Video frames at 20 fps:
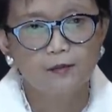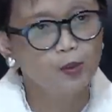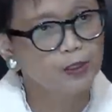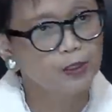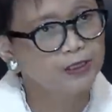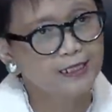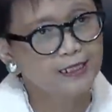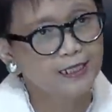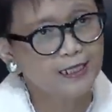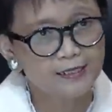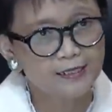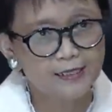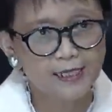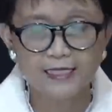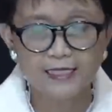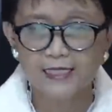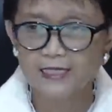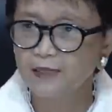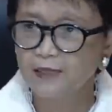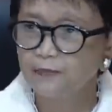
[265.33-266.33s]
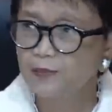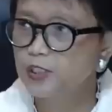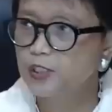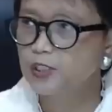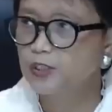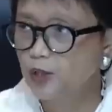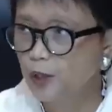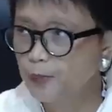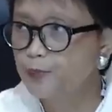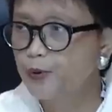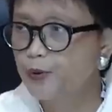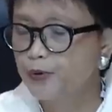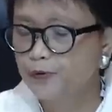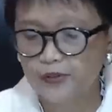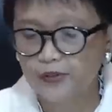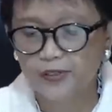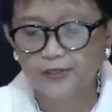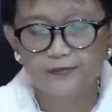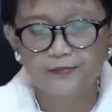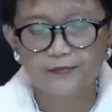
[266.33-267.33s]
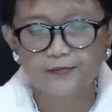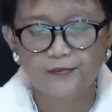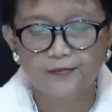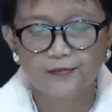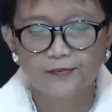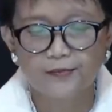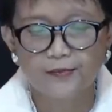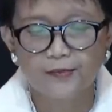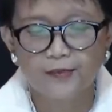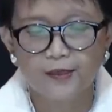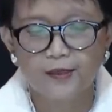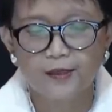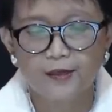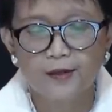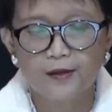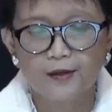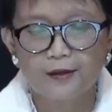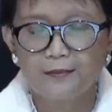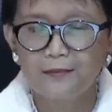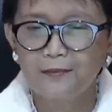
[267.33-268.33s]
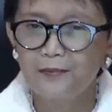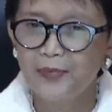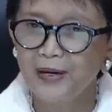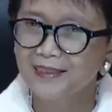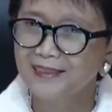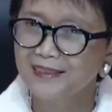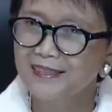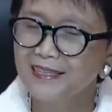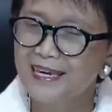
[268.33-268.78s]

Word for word: Multilateralism is not perfect, but